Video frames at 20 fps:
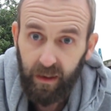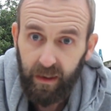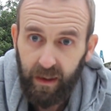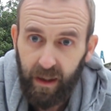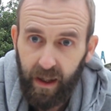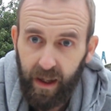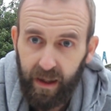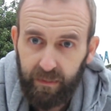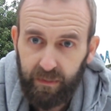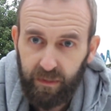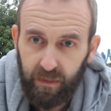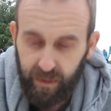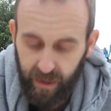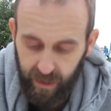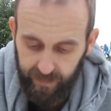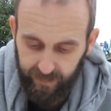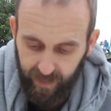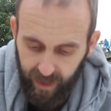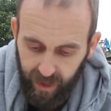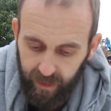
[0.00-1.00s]
Yeah, so
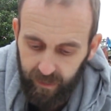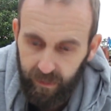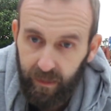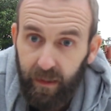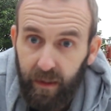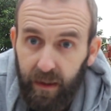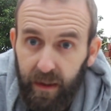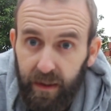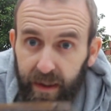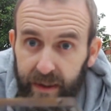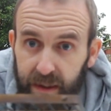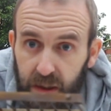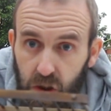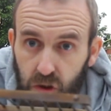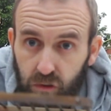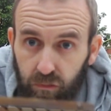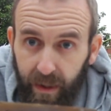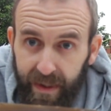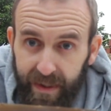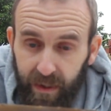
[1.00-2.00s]
get that, get your
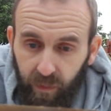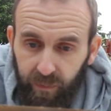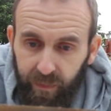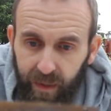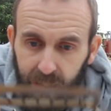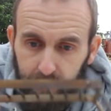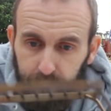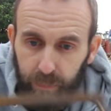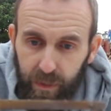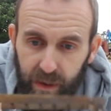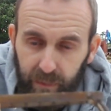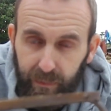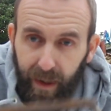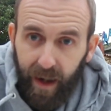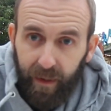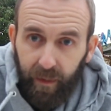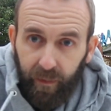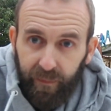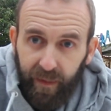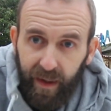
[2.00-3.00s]
grate on there, put your
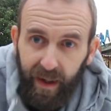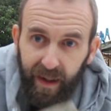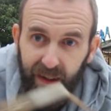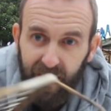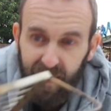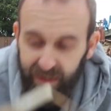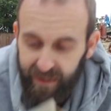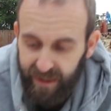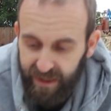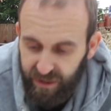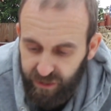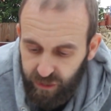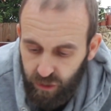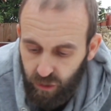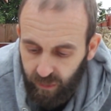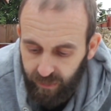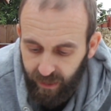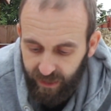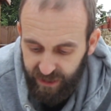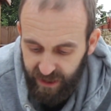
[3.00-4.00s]
can on that, at least you
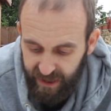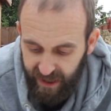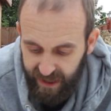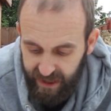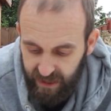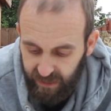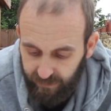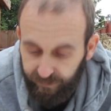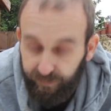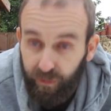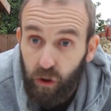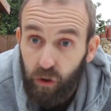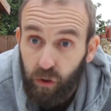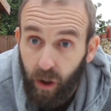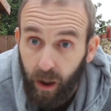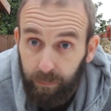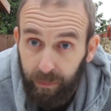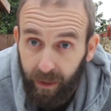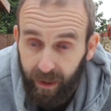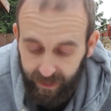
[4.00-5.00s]
can actually heat some food
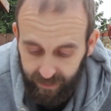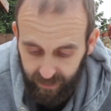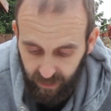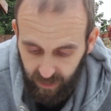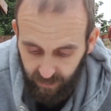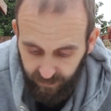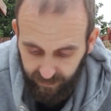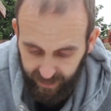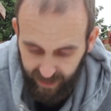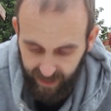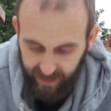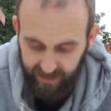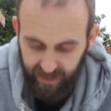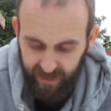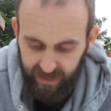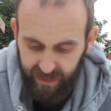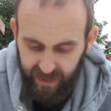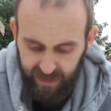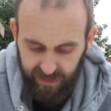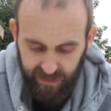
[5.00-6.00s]
up and over there. And
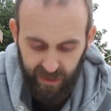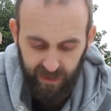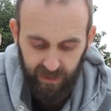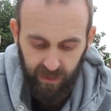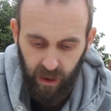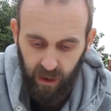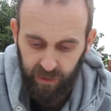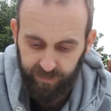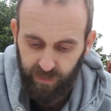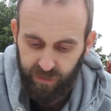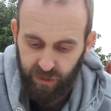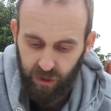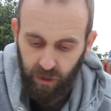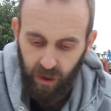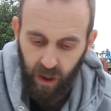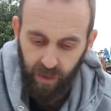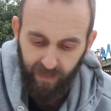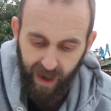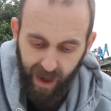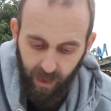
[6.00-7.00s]
this thing lasts for
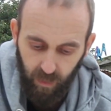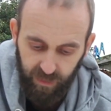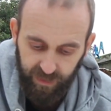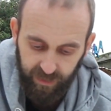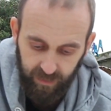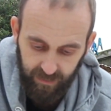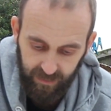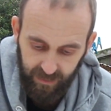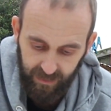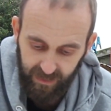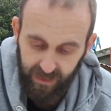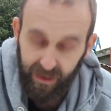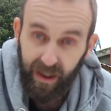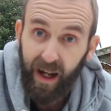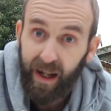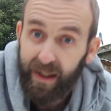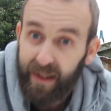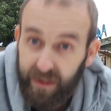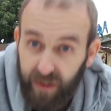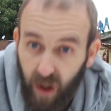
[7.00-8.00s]
2.5 hours,
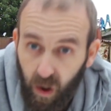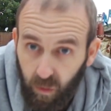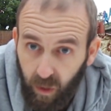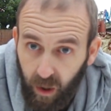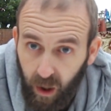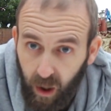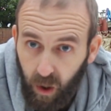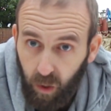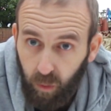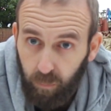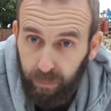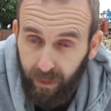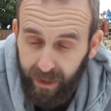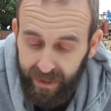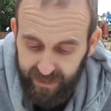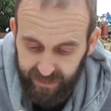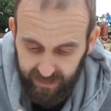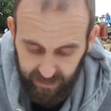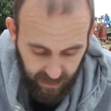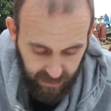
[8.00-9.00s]
and it's alcohol
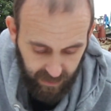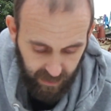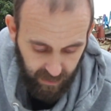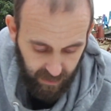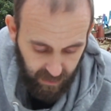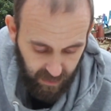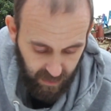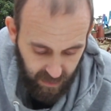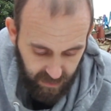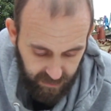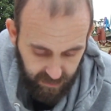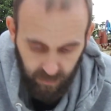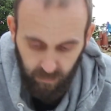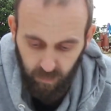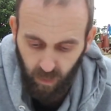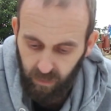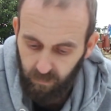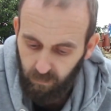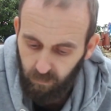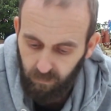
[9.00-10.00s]
based, and so
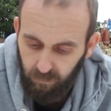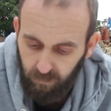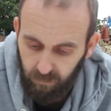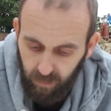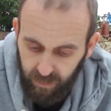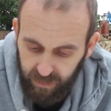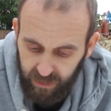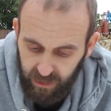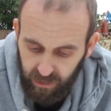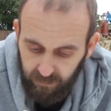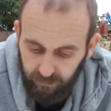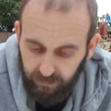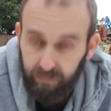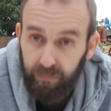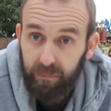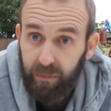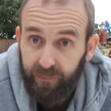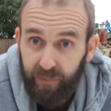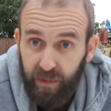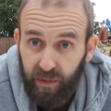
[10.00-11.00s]
when you
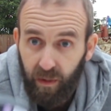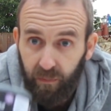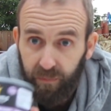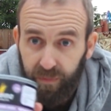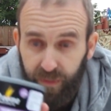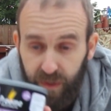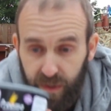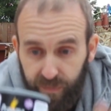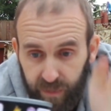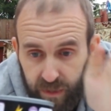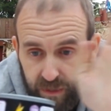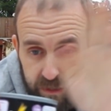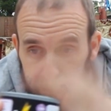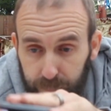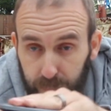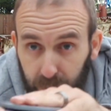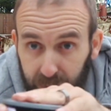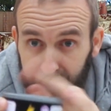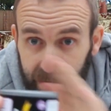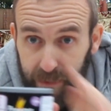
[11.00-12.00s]
finish,
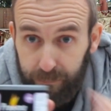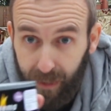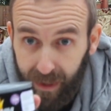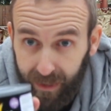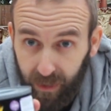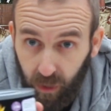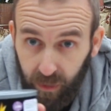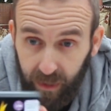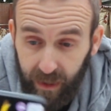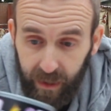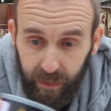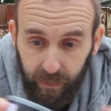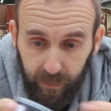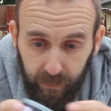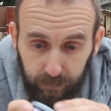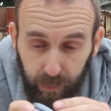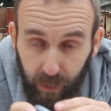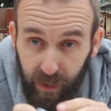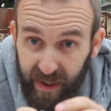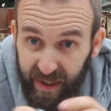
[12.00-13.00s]
just put the lid back on it,
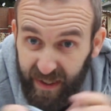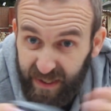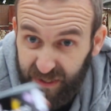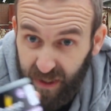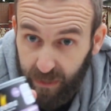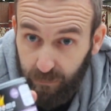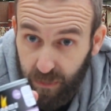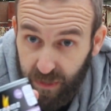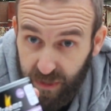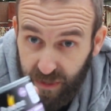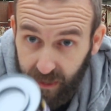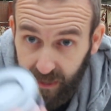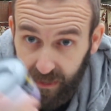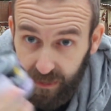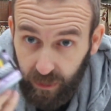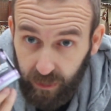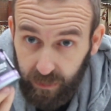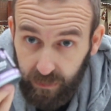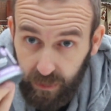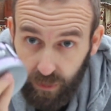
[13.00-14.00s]
put the extinguisher in it,
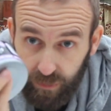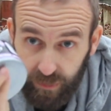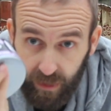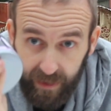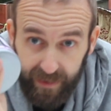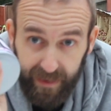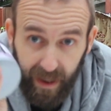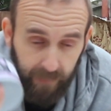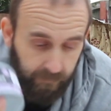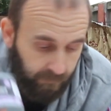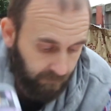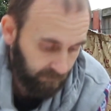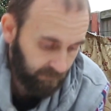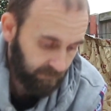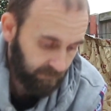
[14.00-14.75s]
and you can use it again.